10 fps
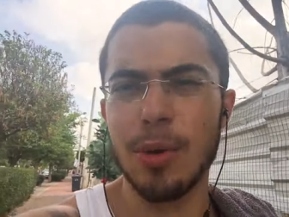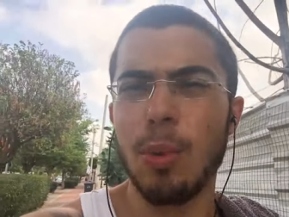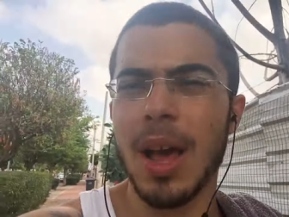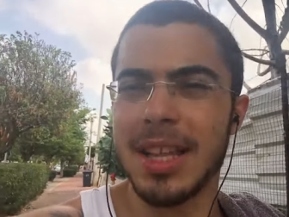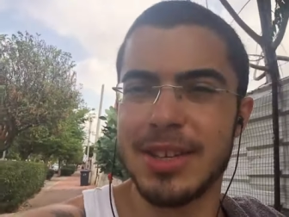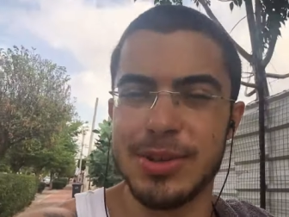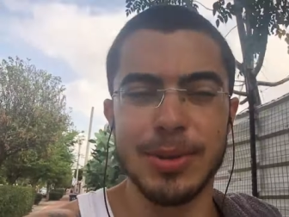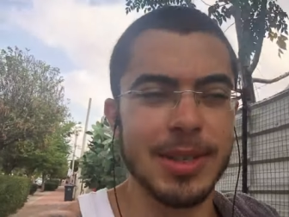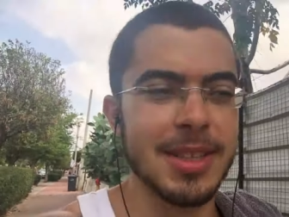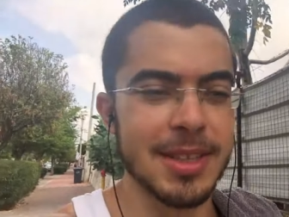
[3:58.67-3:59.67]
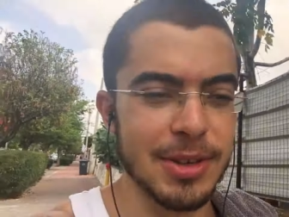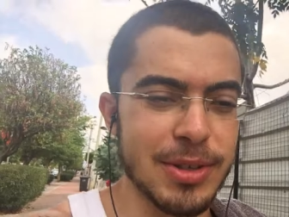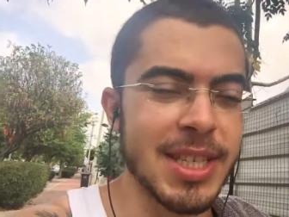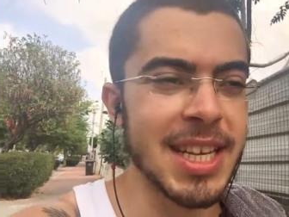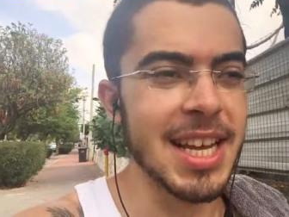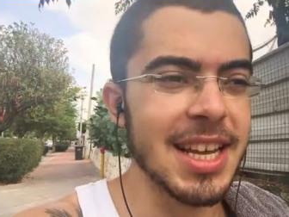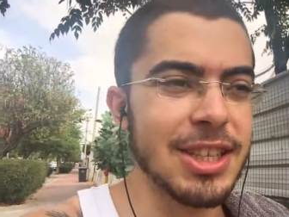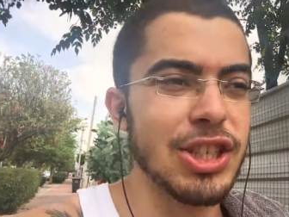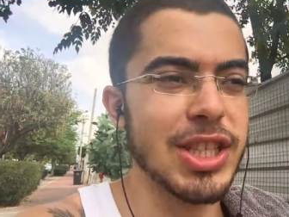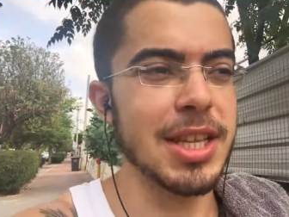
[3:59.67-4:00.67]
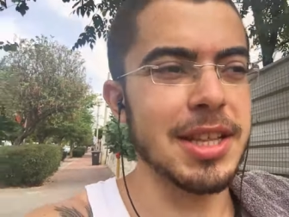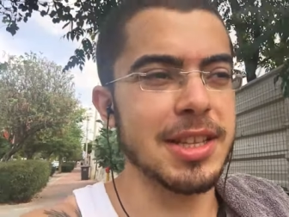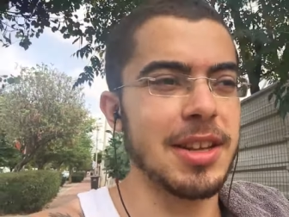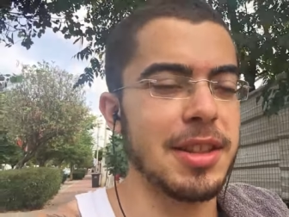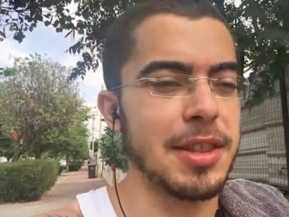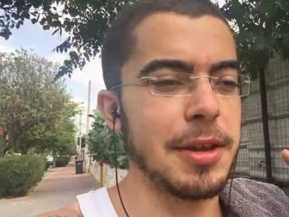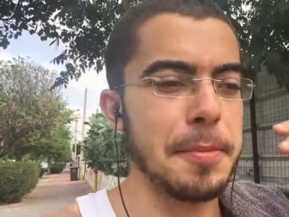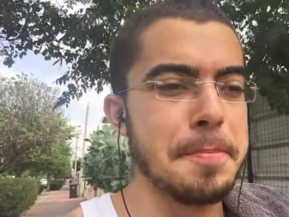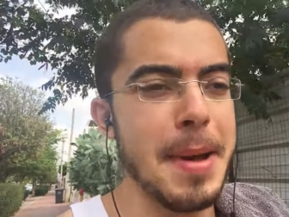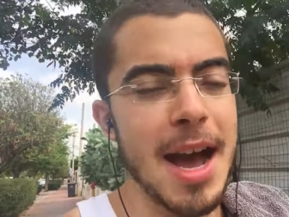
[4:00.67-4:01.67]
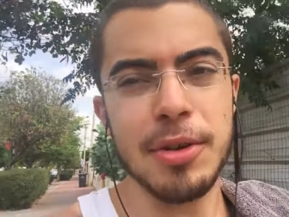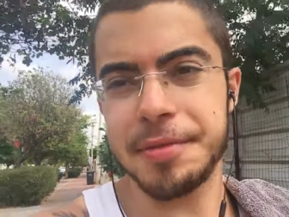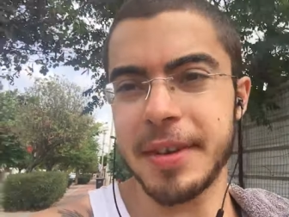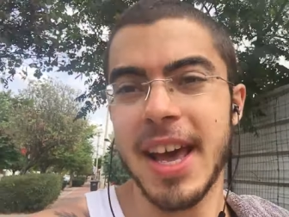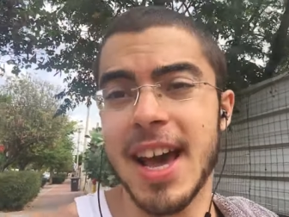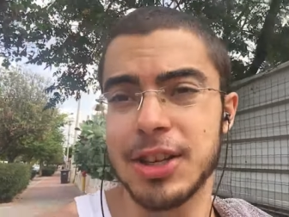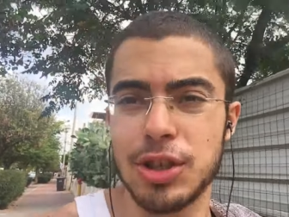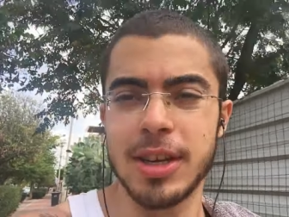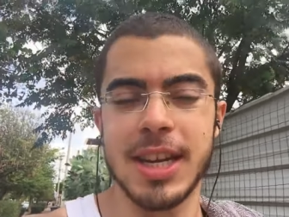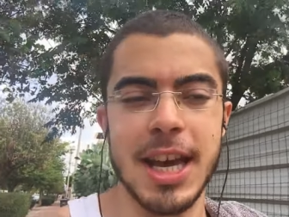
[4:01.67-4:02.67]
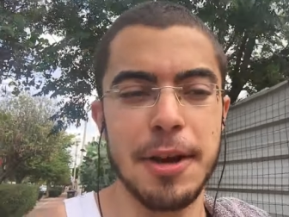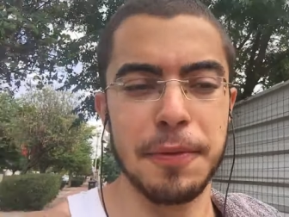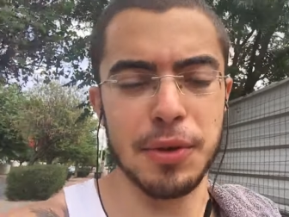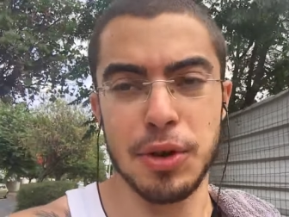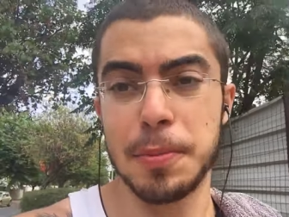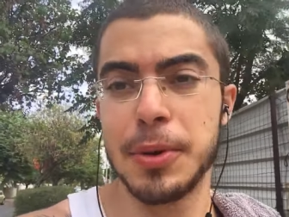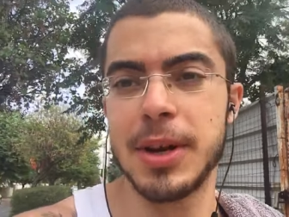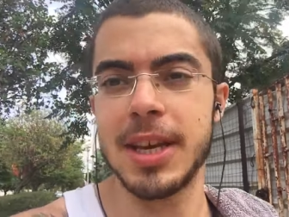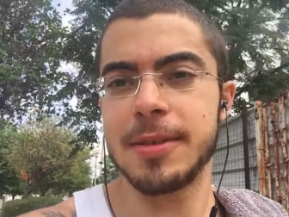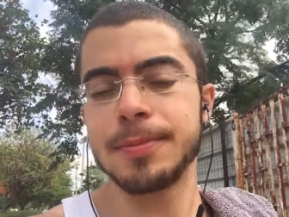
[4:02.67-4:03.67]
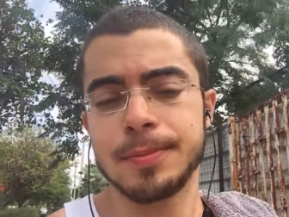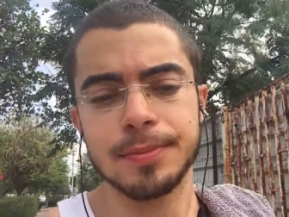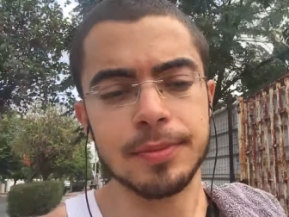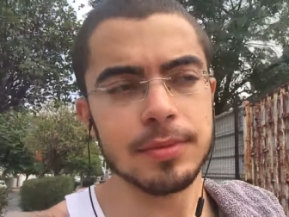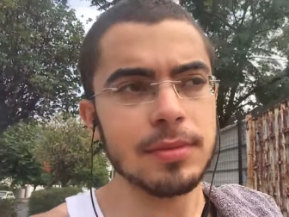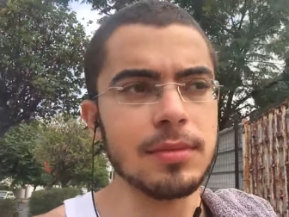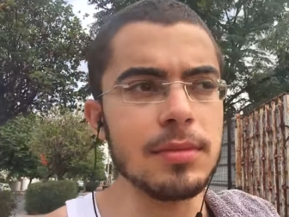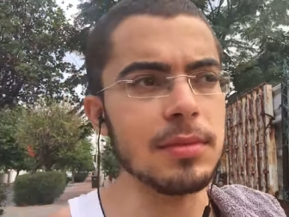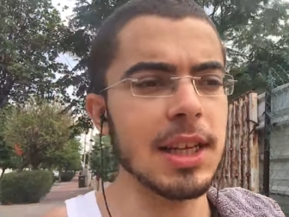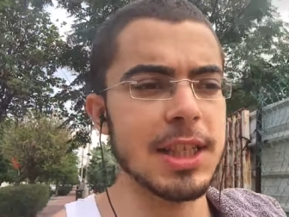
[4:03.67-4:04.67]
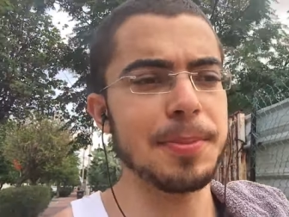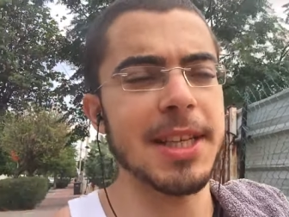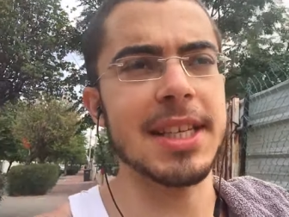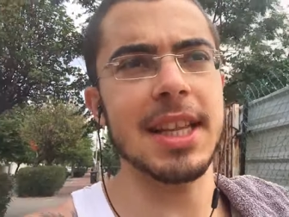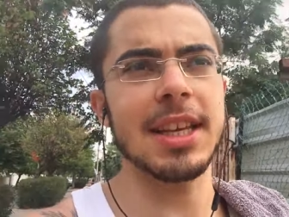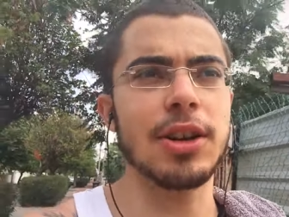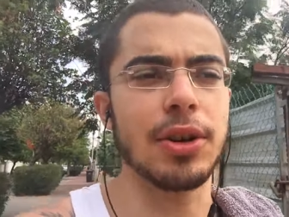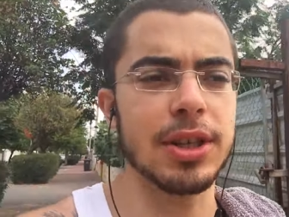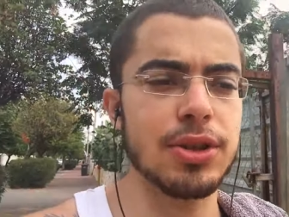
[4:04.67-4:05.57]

well you do it, because just the amount of action and effort you put in is basically going